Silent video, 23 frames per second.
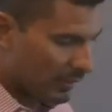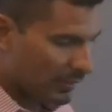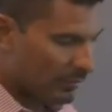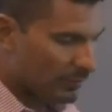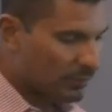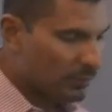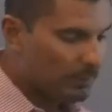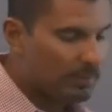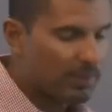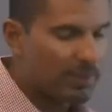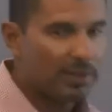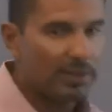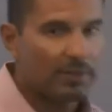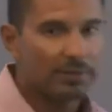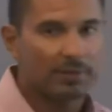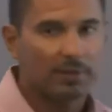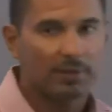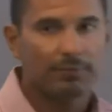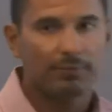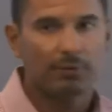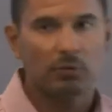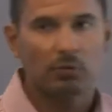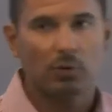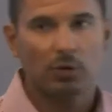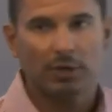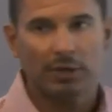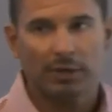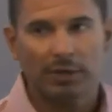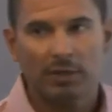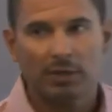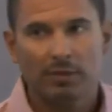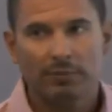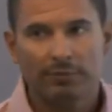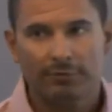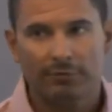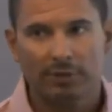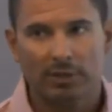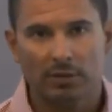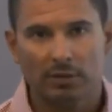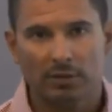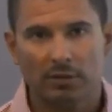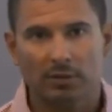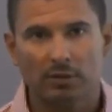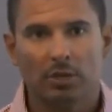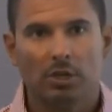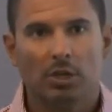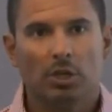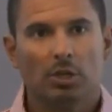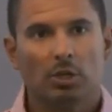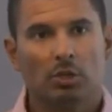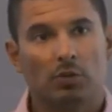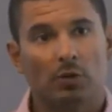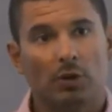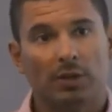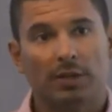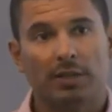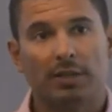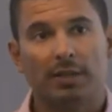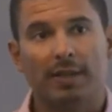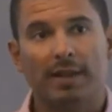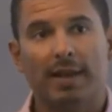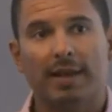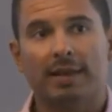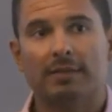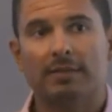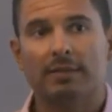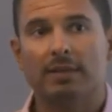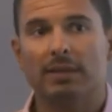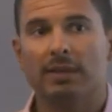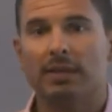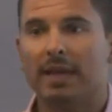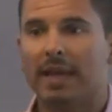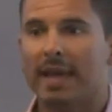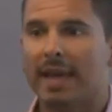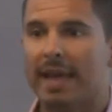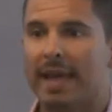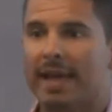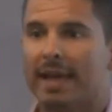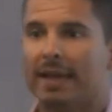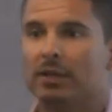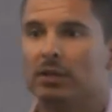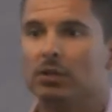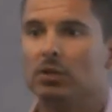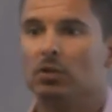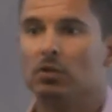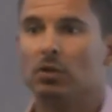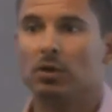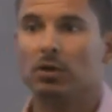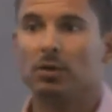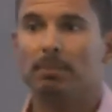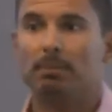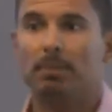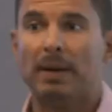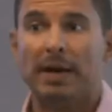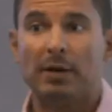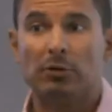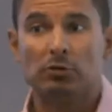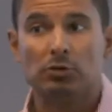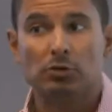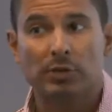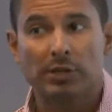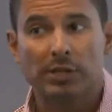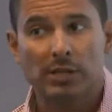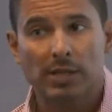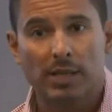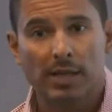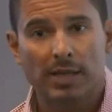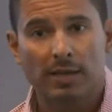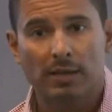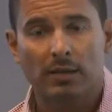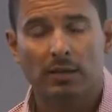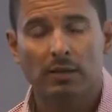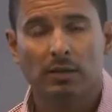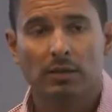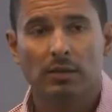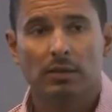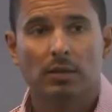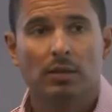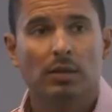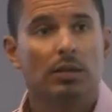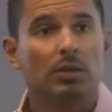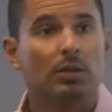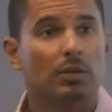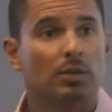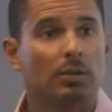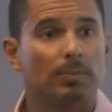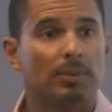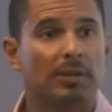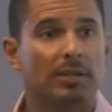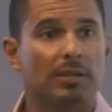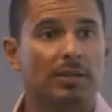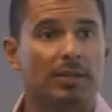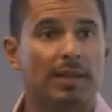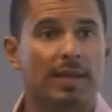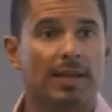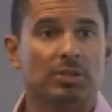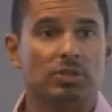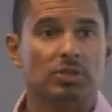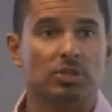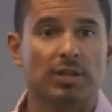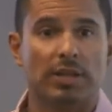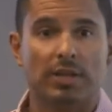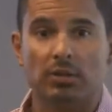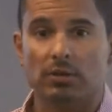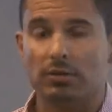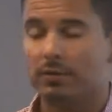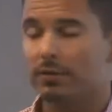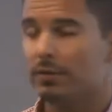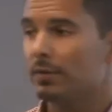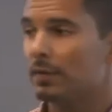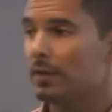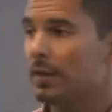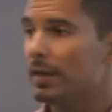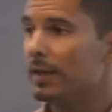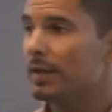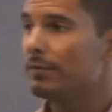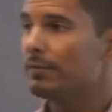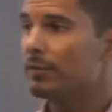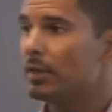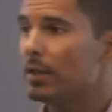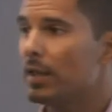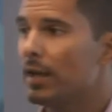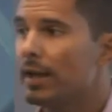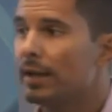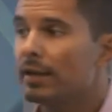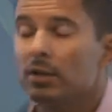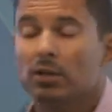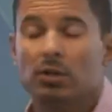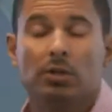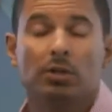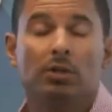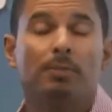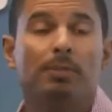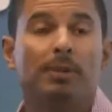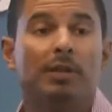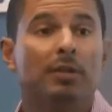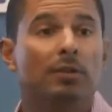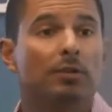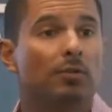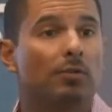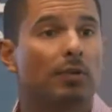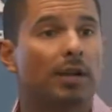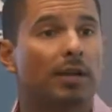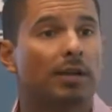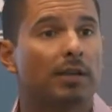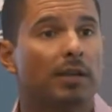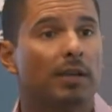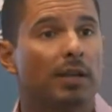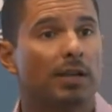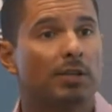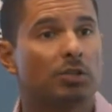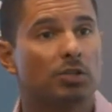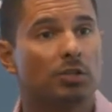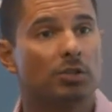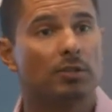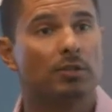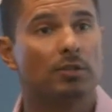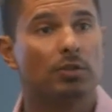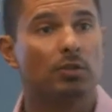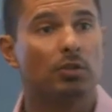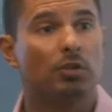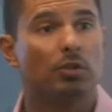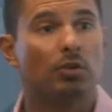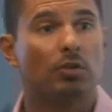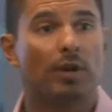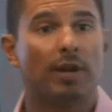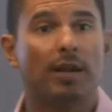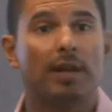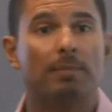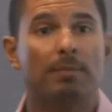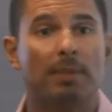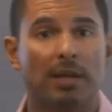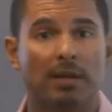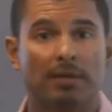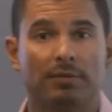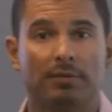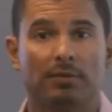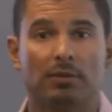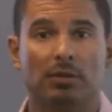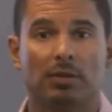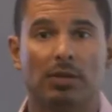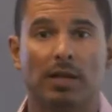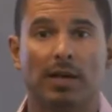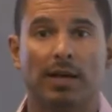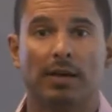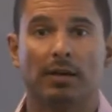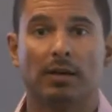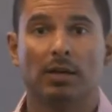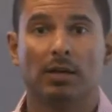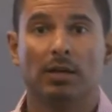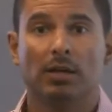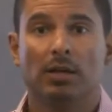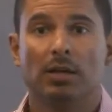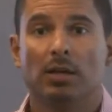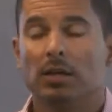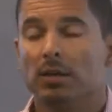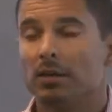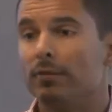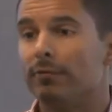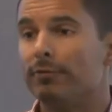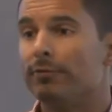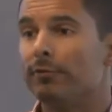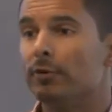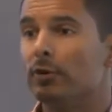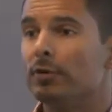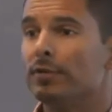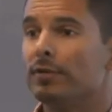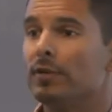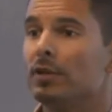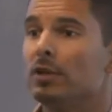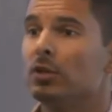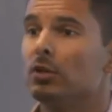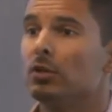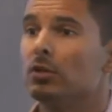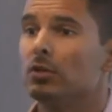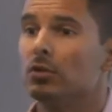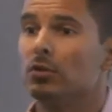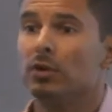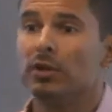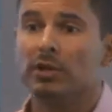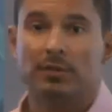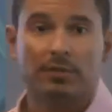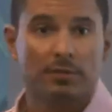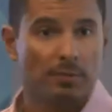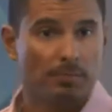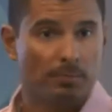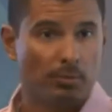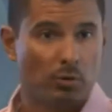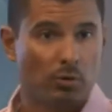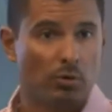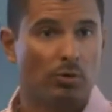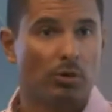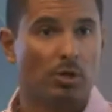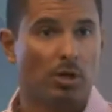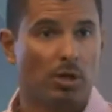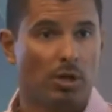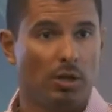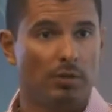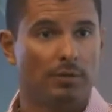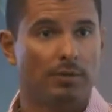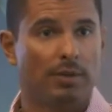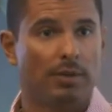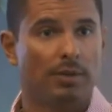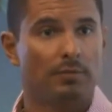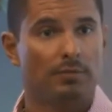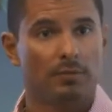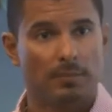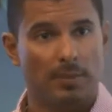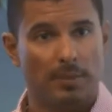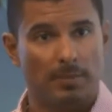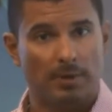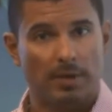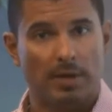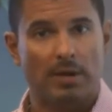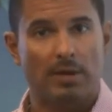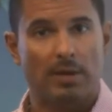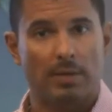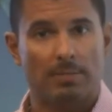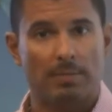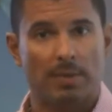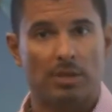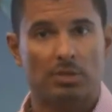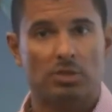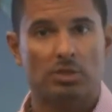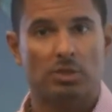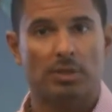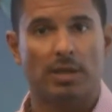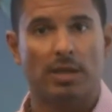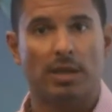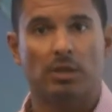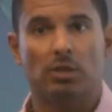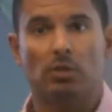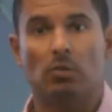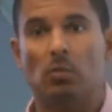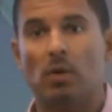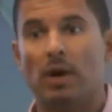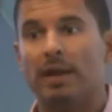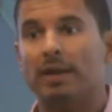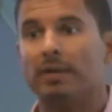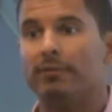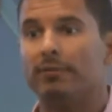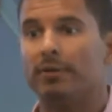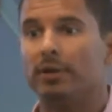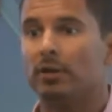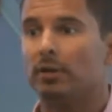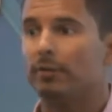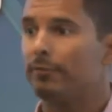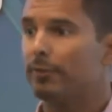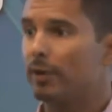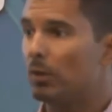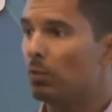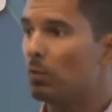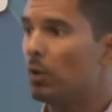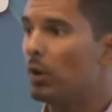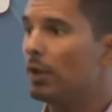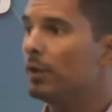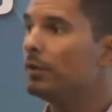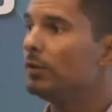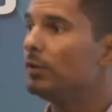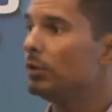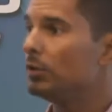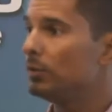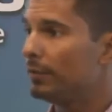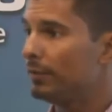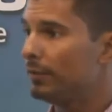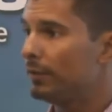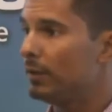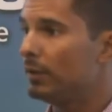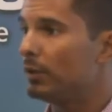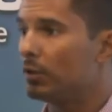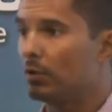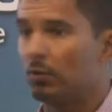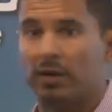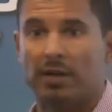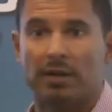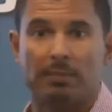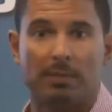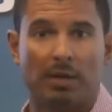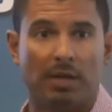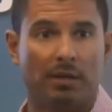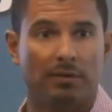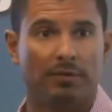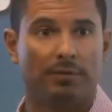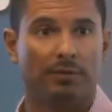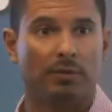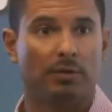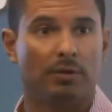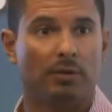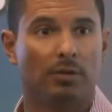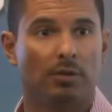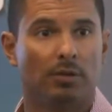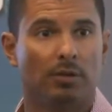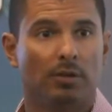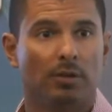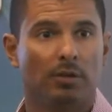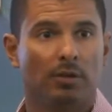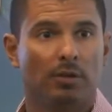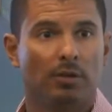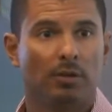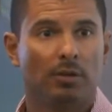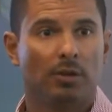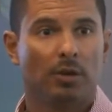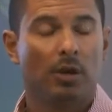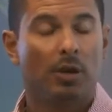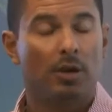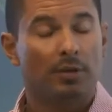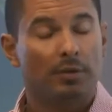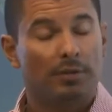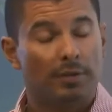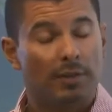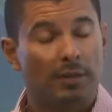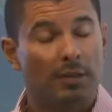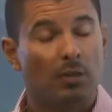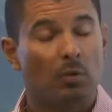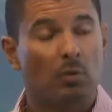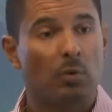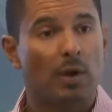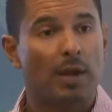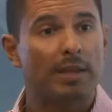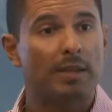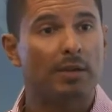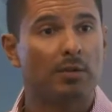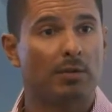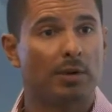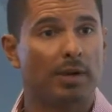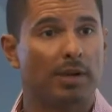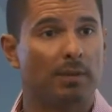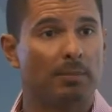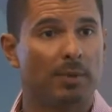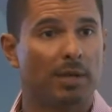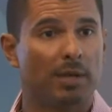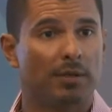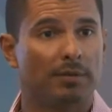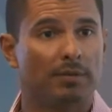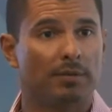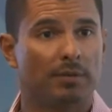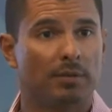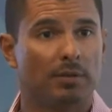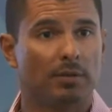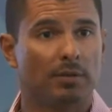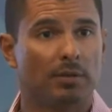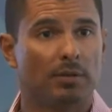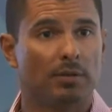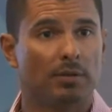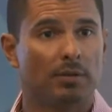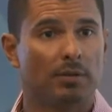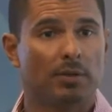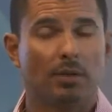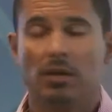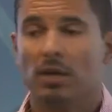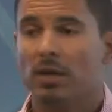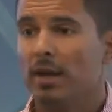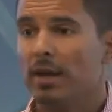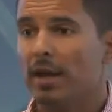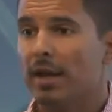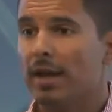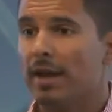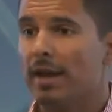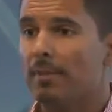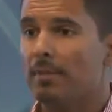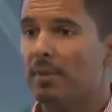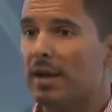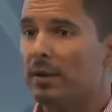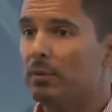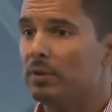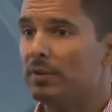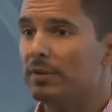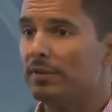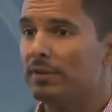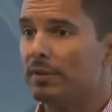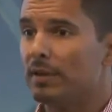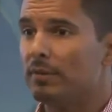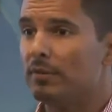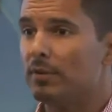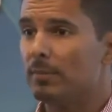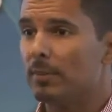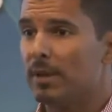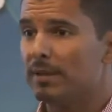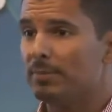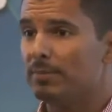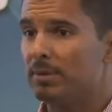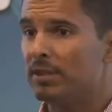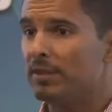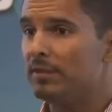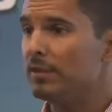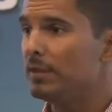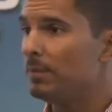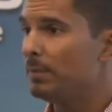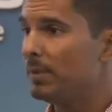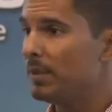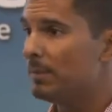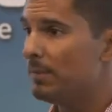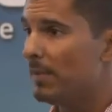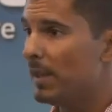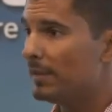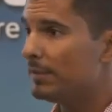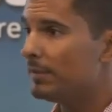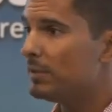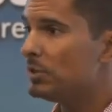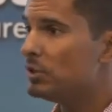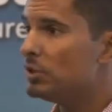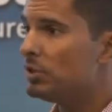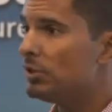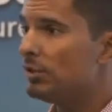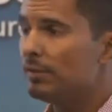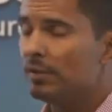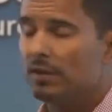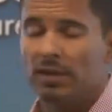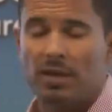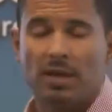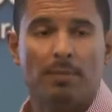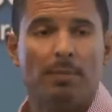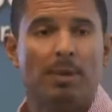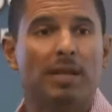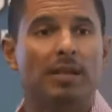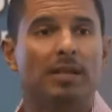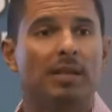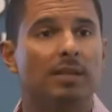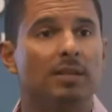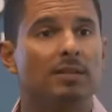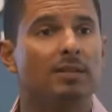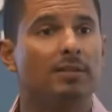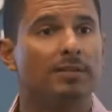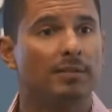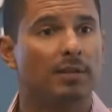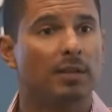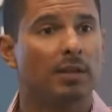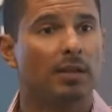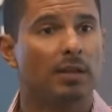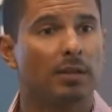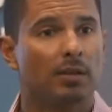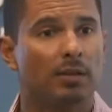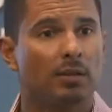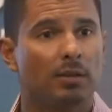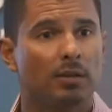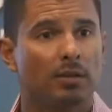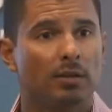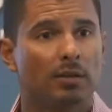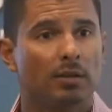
this would be as if you are in the field, you are connecting at your boundary clock. It could be connection at your slave clock. It could be a direct connection to your grandmaster clock. The first thing you're doing is the protocol test. Remember how I mentioned that? You want to verify, one, do you see the grandmaster? Are you seeing the right grandmaster? Am I receiving my PTP messages, and am I in sync?